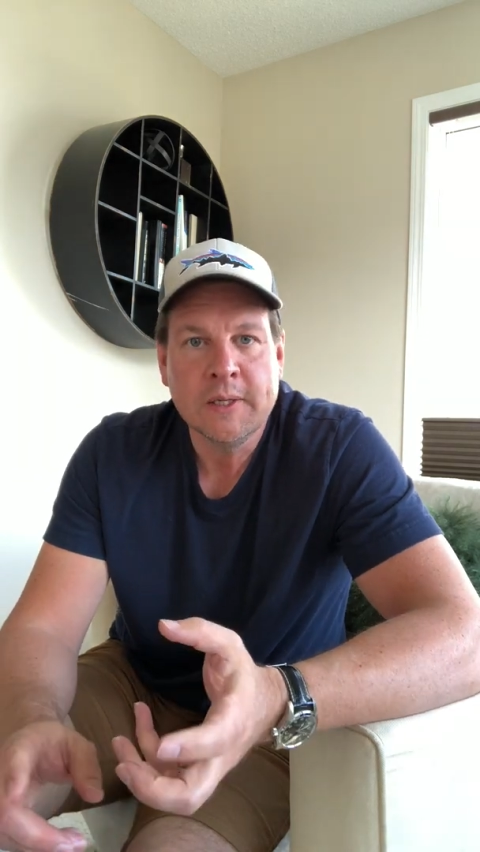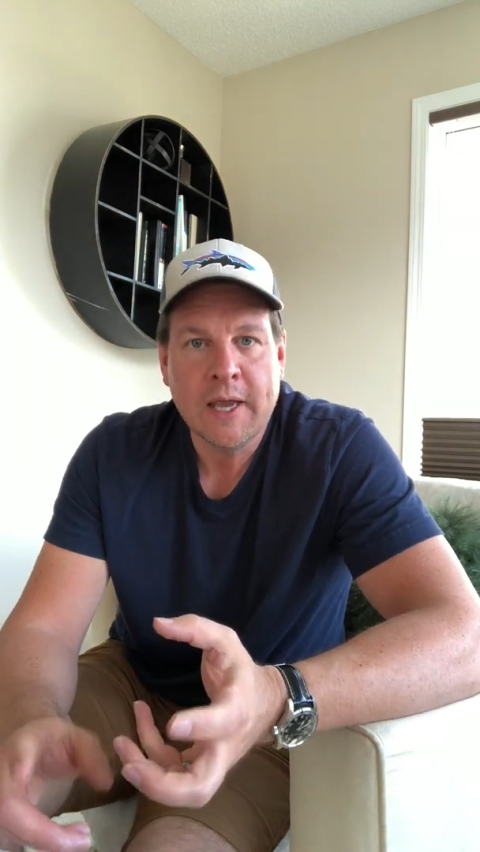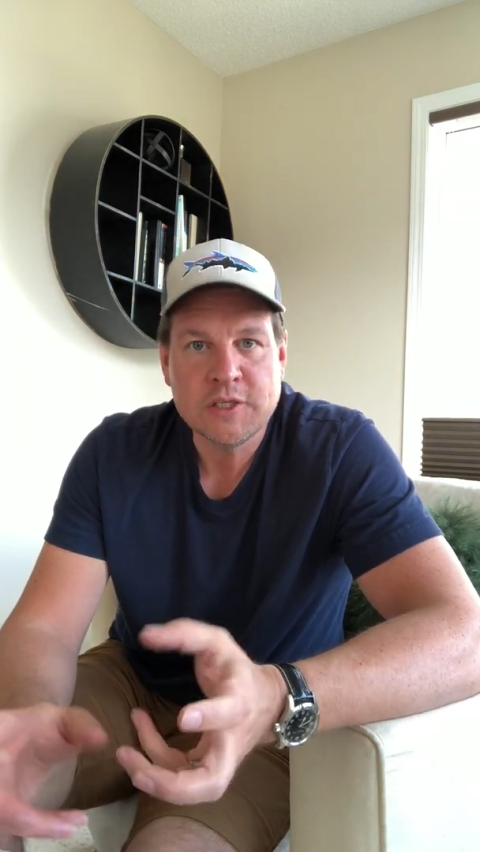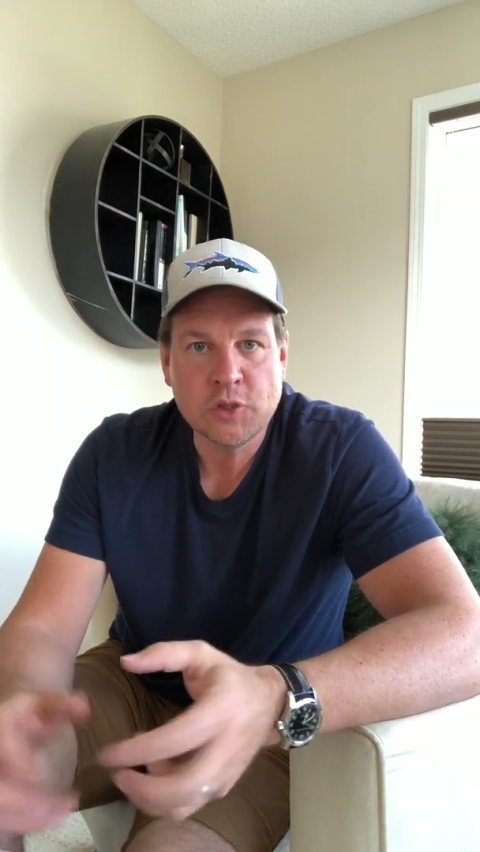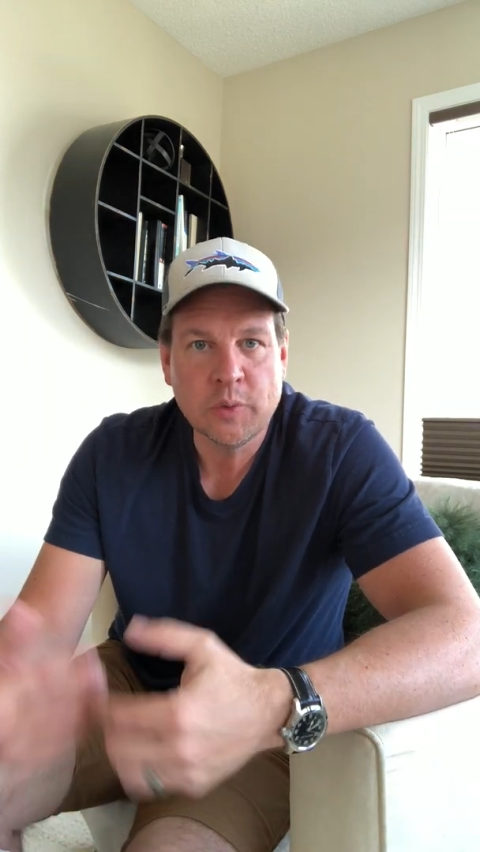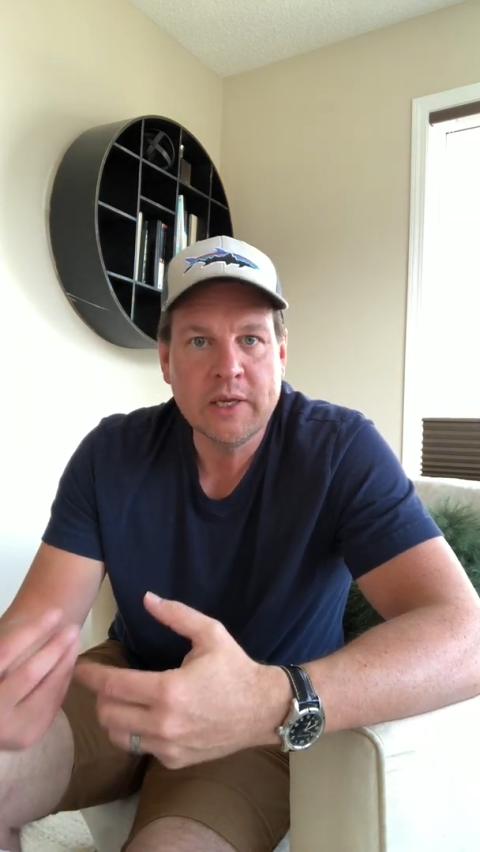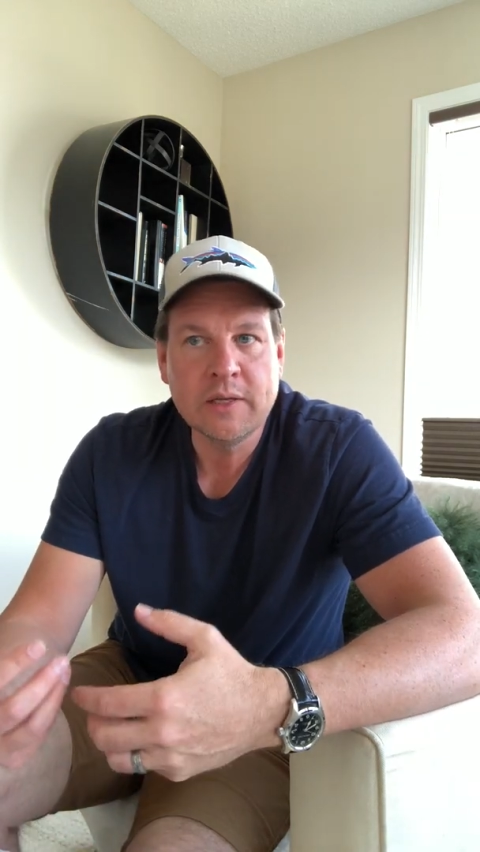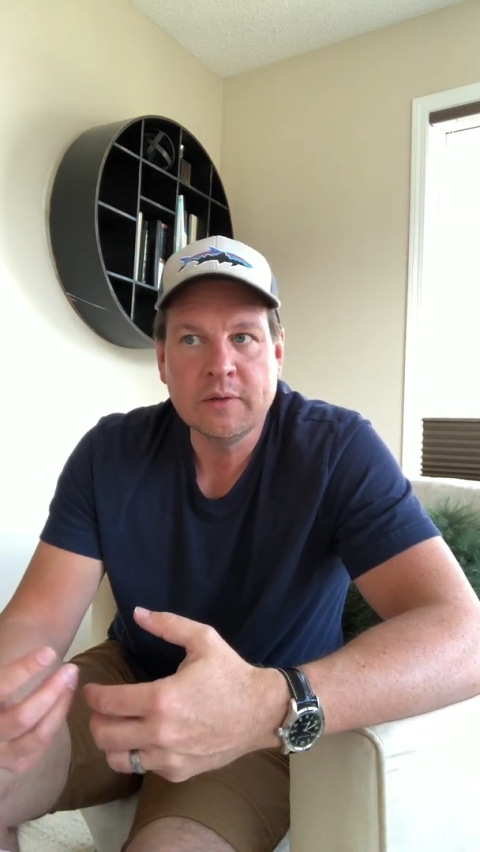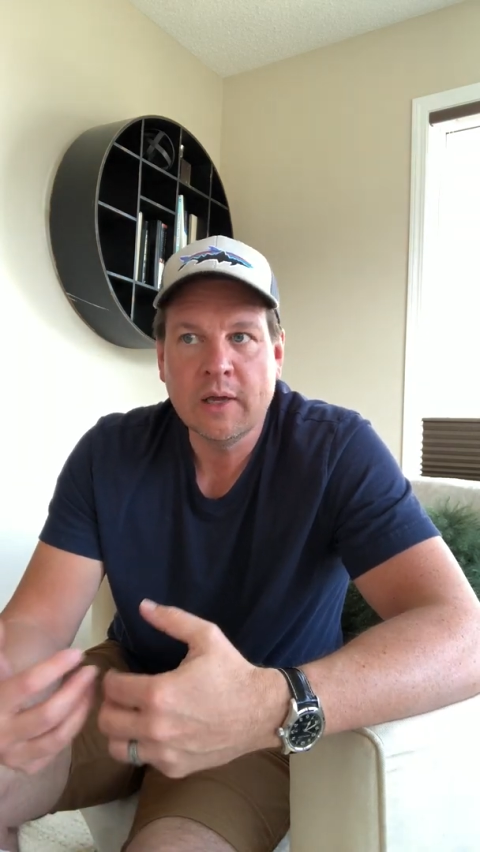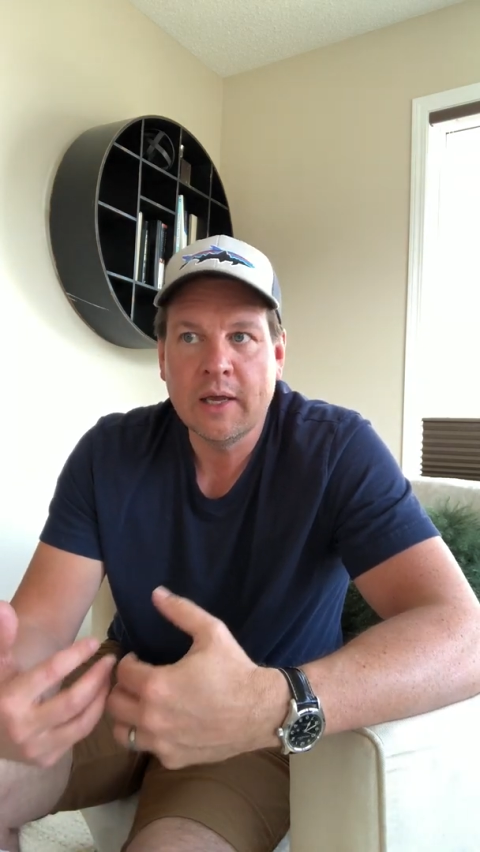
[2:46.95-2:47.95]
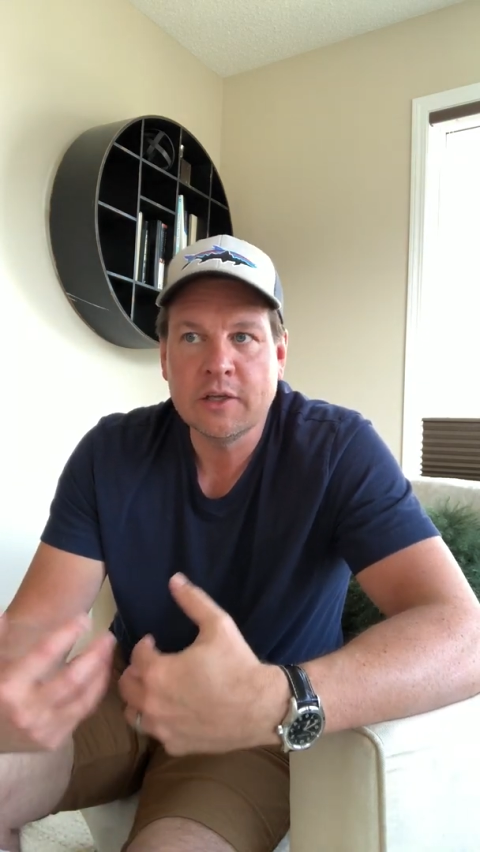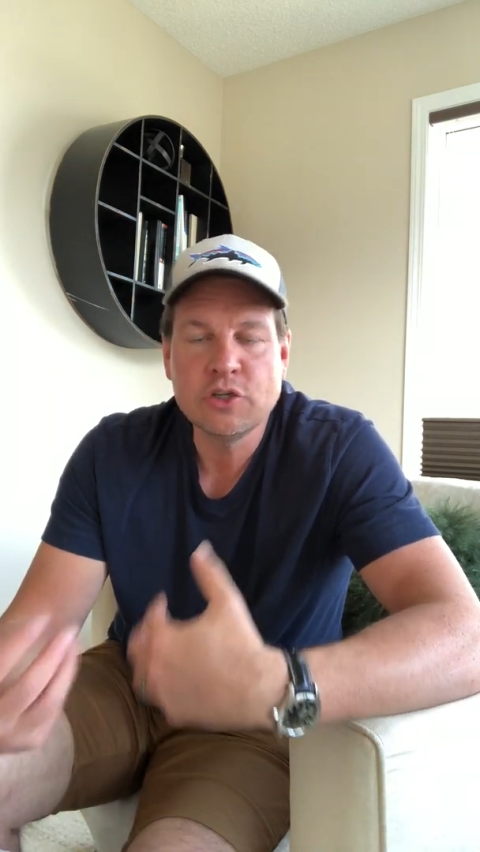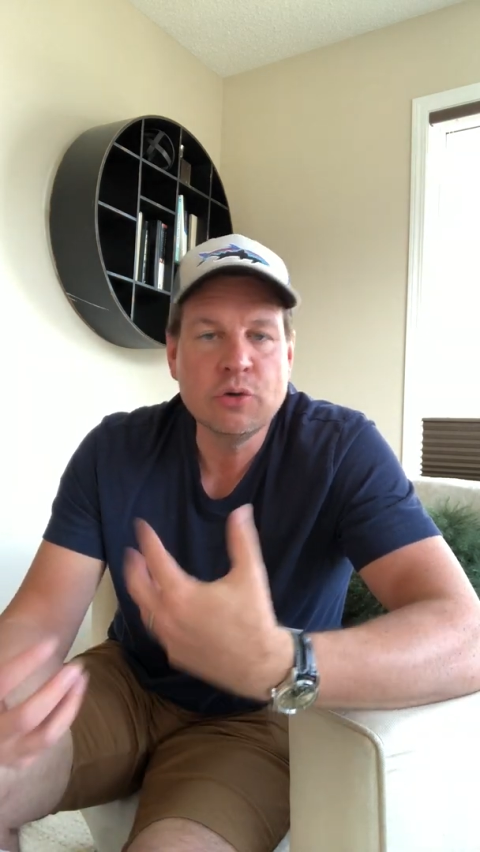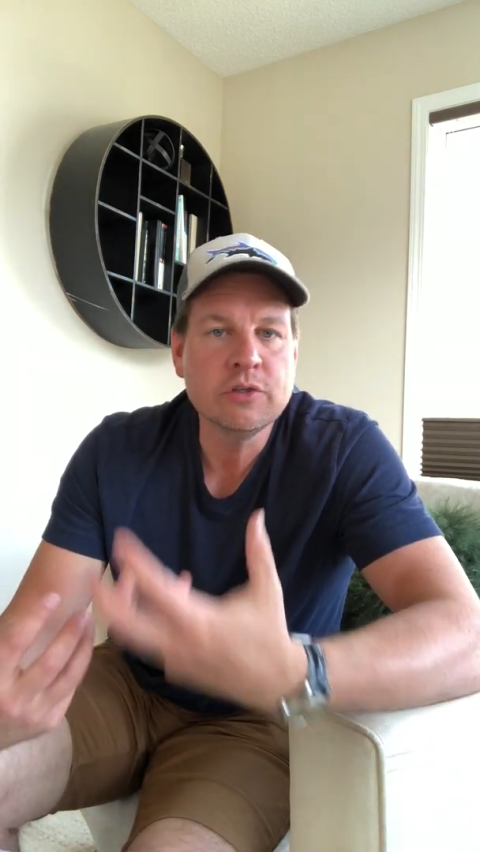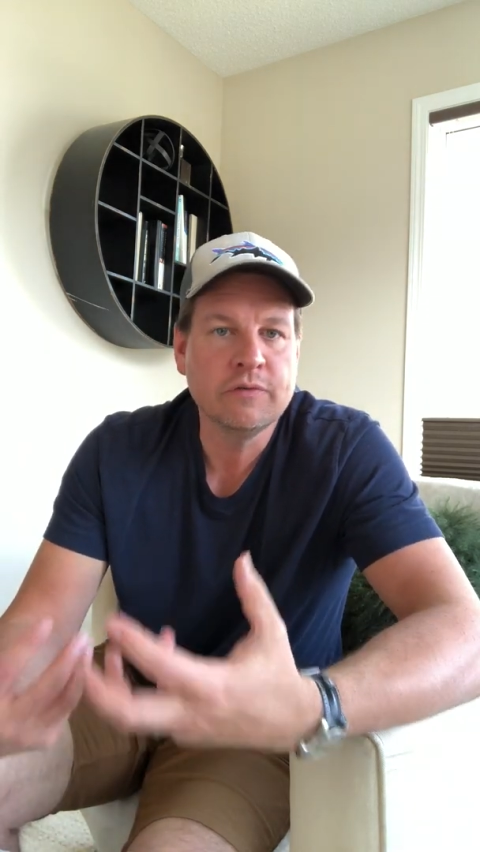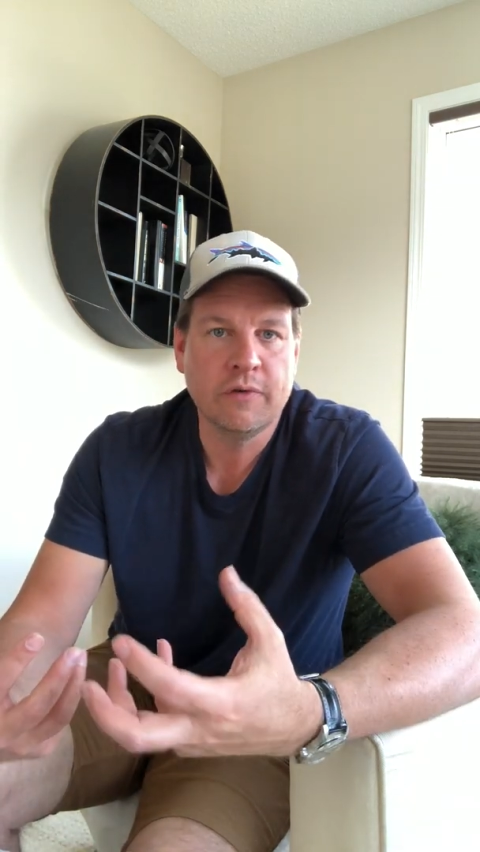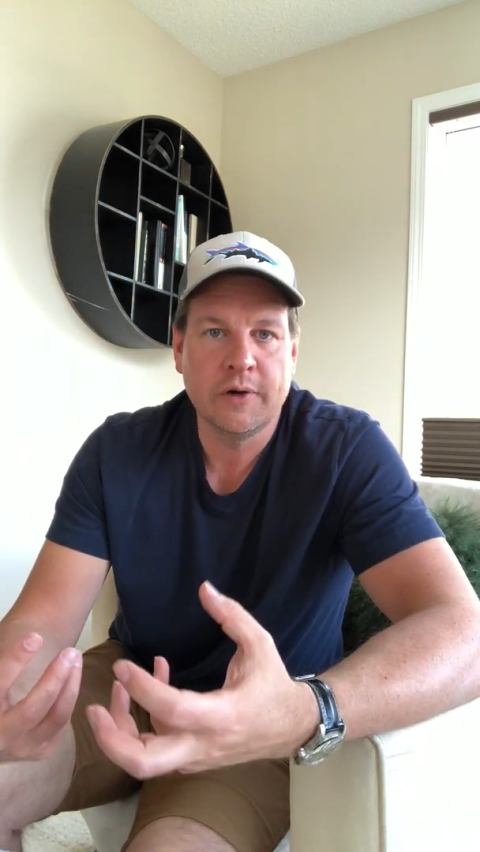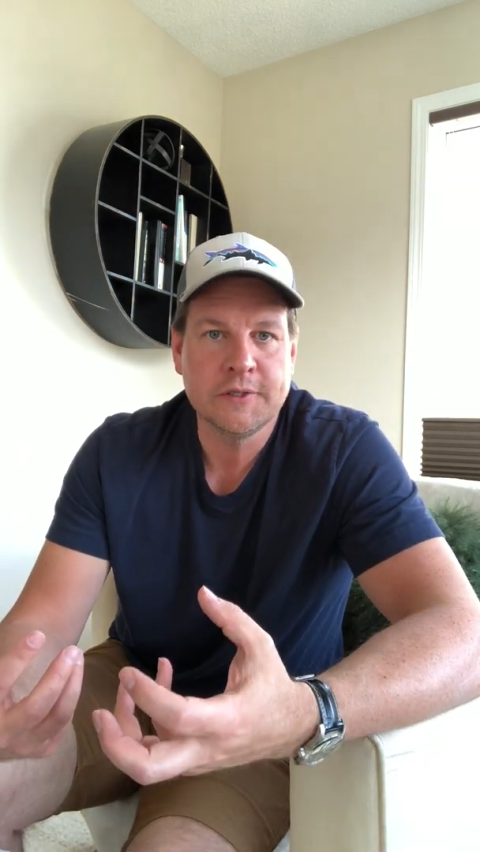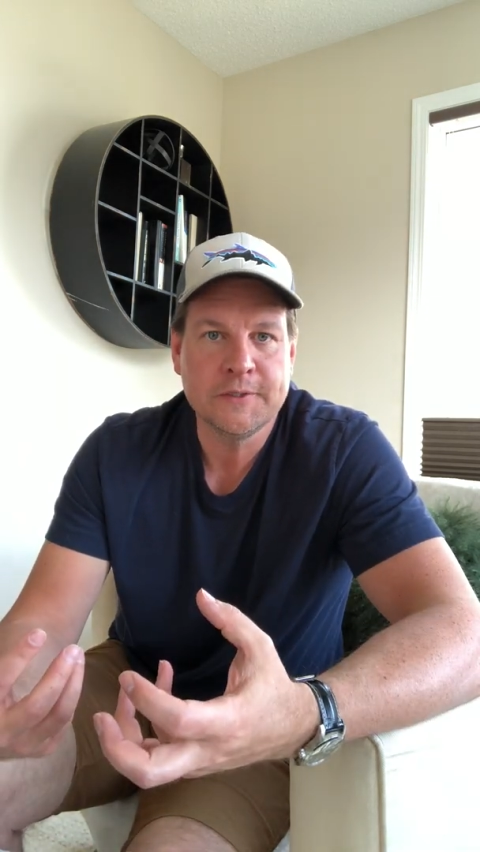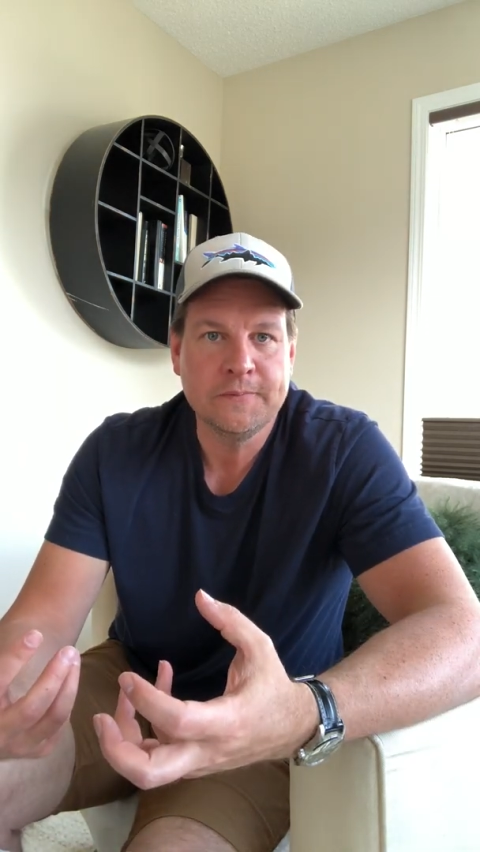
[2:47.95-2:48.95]
as you're reading, choose a
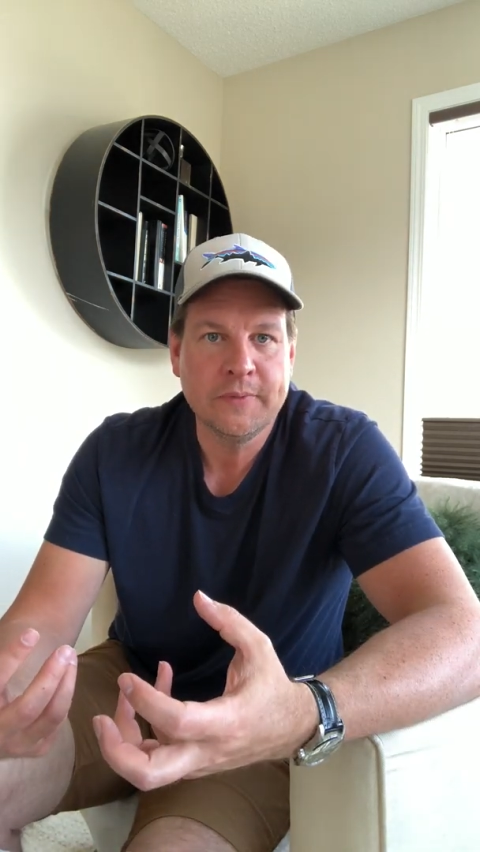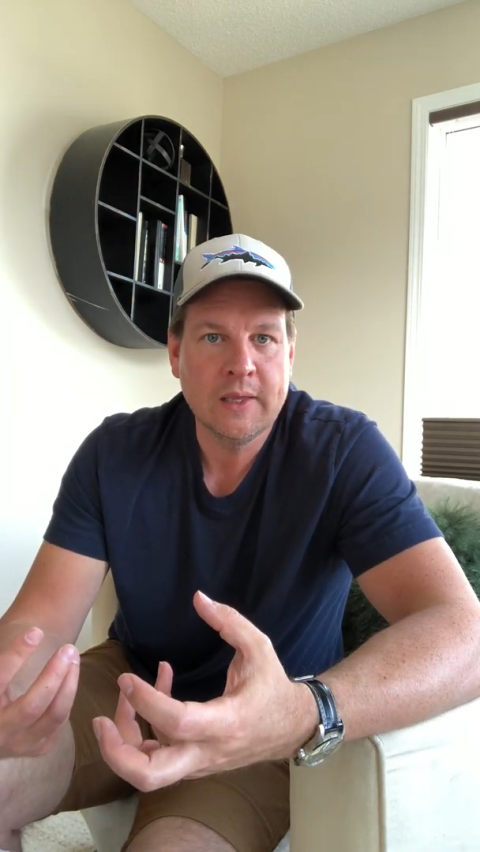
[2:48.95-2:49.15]
verse.